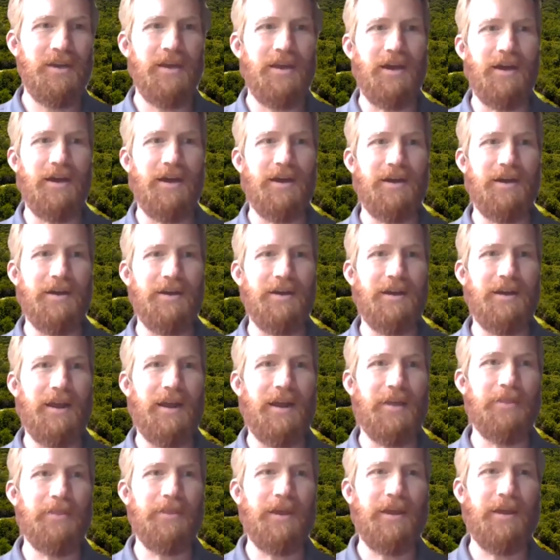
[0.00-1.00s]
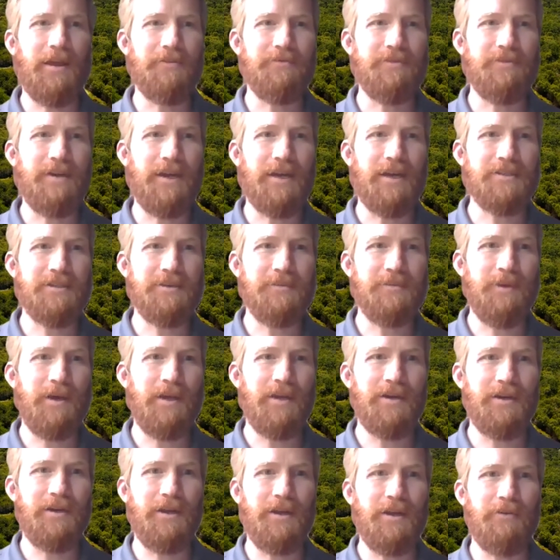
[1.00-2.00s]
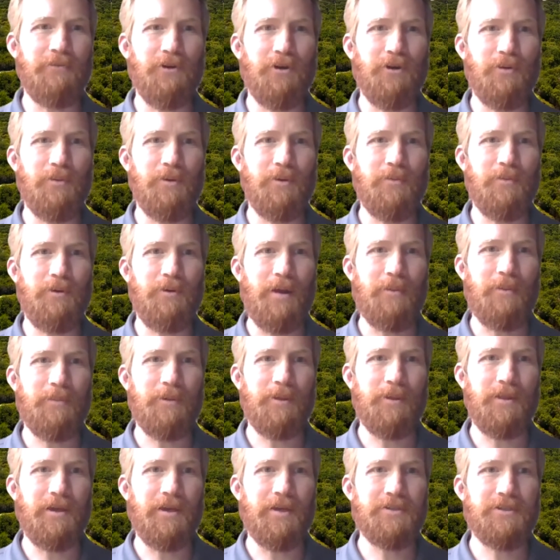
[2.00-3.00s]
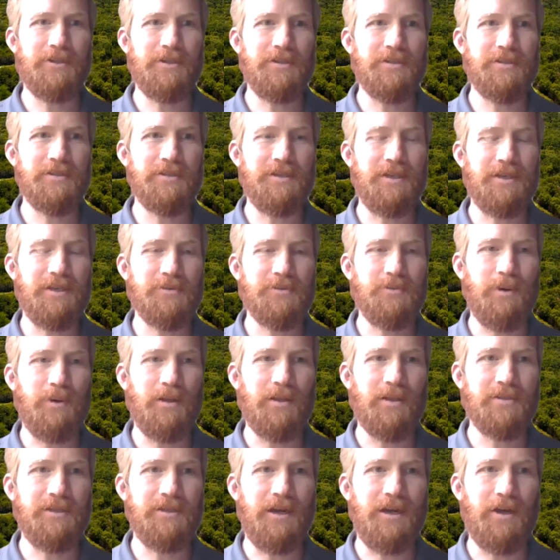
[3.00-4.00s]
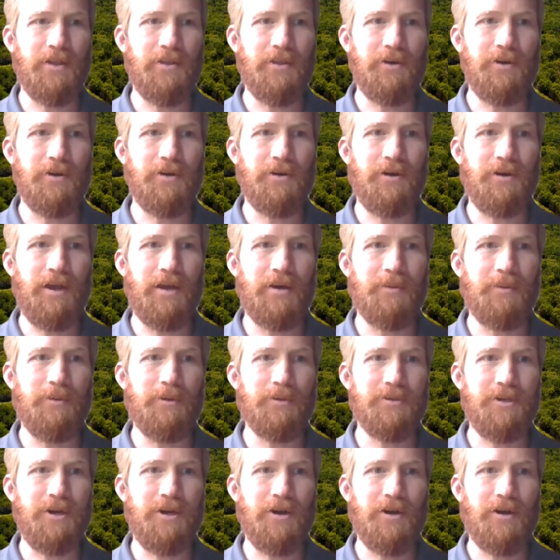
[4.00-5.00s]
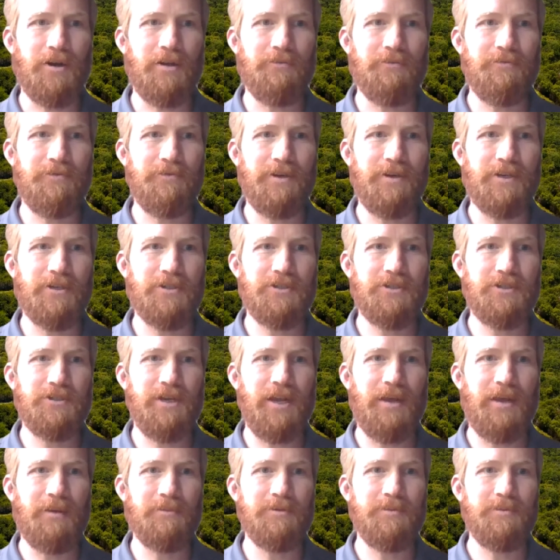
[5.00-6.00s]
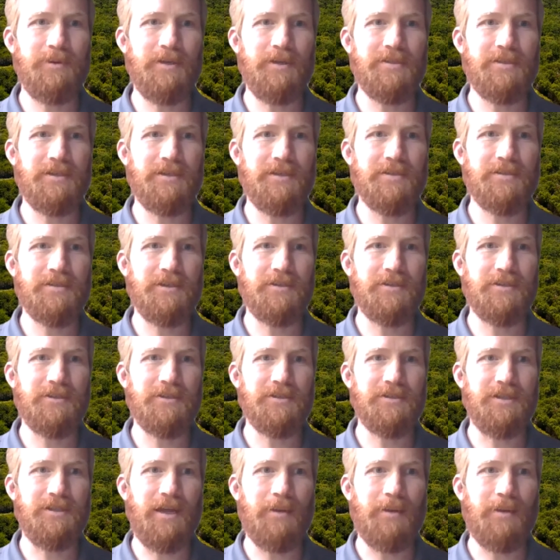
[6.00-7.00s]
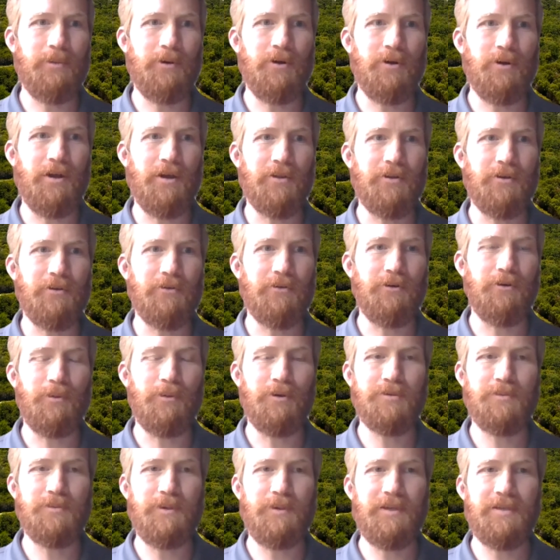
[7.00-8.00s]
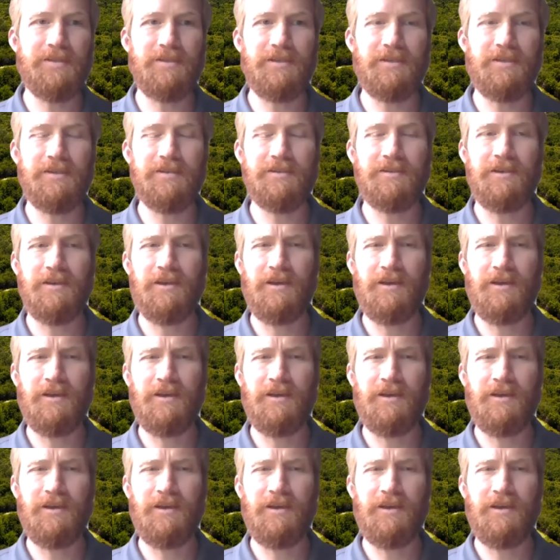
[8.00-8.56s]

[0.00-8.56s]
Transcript: Uh, and they have decimated invertebrate populations as well as other edible target fish game species such as snapper and other grouper species.